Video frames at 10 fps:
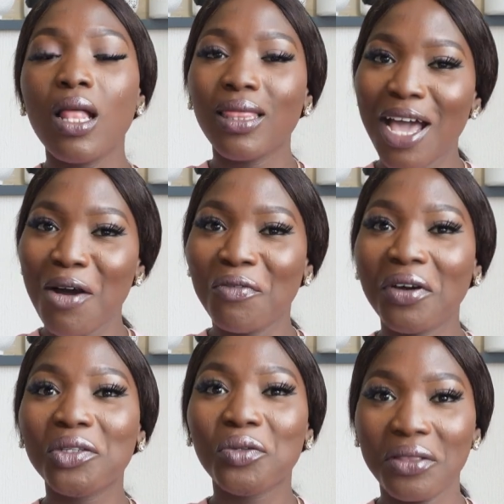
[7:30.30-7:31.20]
Now,
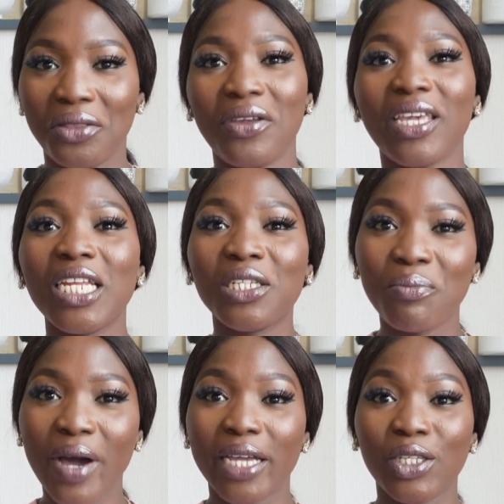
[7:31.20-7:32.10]
for the 23
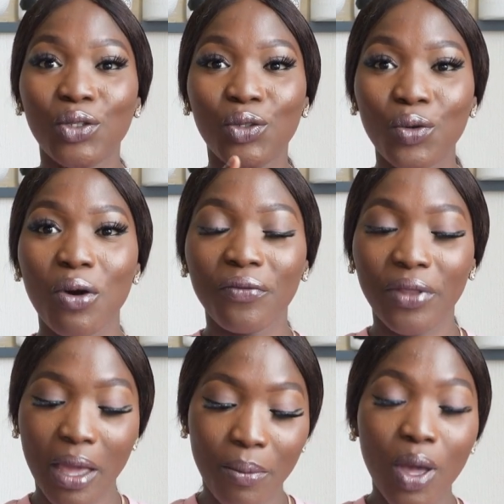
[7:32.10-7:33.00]
kg bags, two of
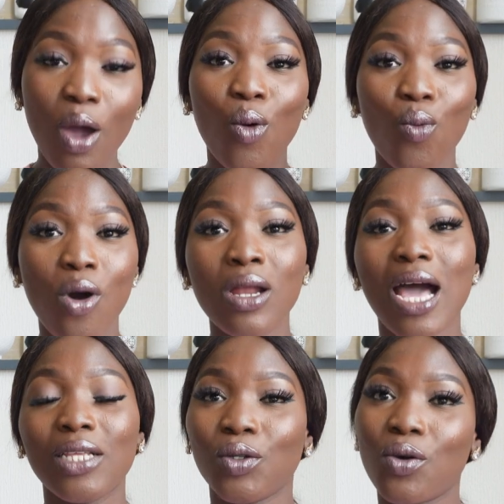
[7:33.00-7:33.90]
them, one
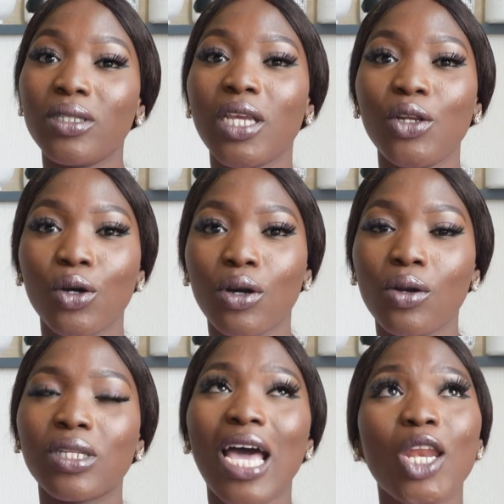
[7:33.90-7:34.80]
has to contain your
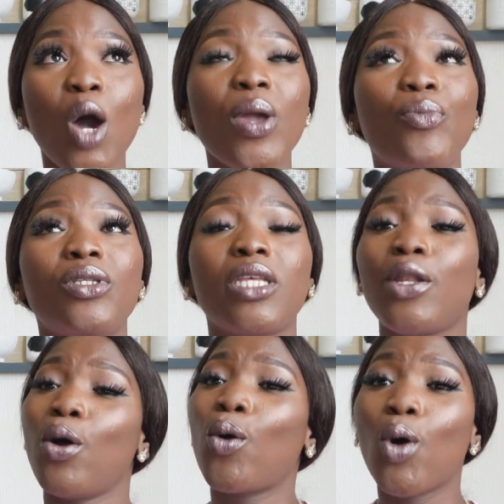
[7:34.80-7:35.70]
clothes. I know people
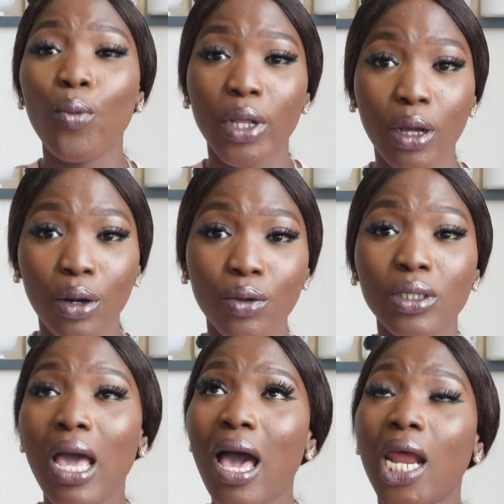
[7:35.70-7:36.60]
say don't come with
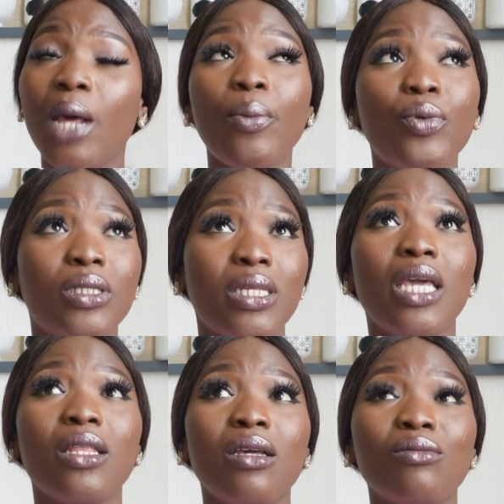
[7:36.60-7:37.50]
clothes. I know people
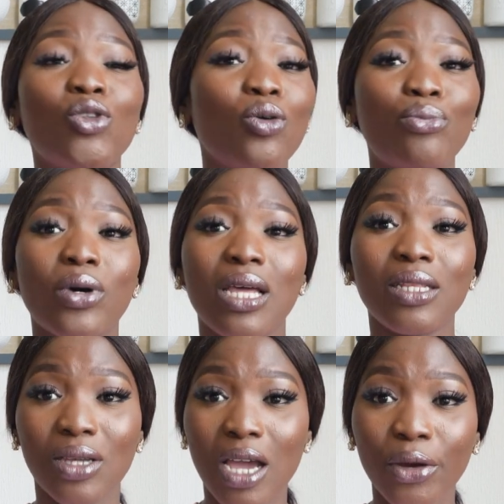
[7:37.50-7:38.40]
say don't bother
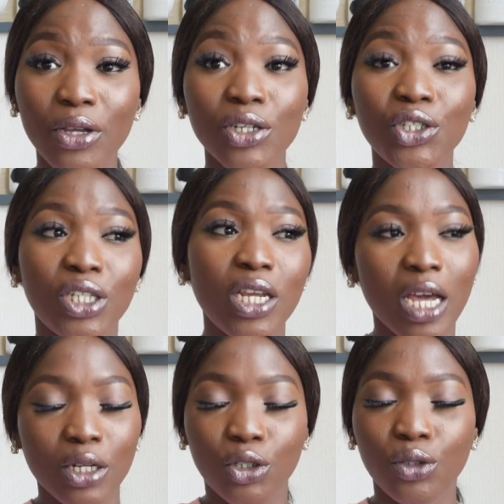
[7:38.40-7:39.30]
to carry your jeans
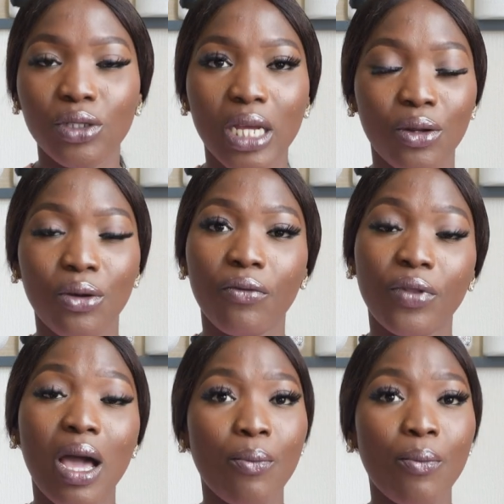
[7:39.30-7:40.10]
and shoes and all of that.